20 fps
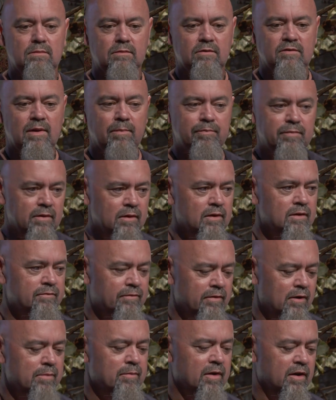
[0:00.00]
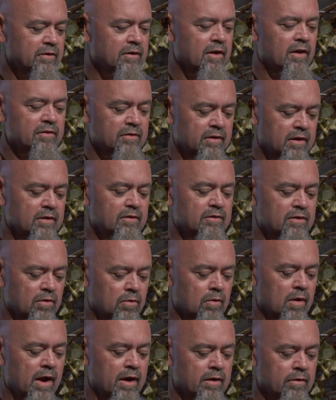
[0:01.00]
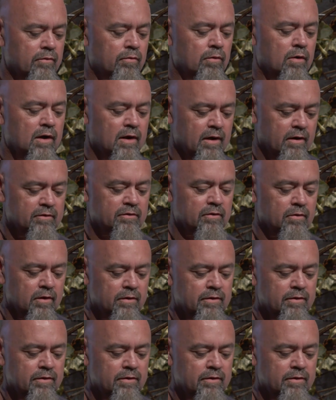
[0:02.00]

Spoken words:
something that very much goes against the grain of what Clarence and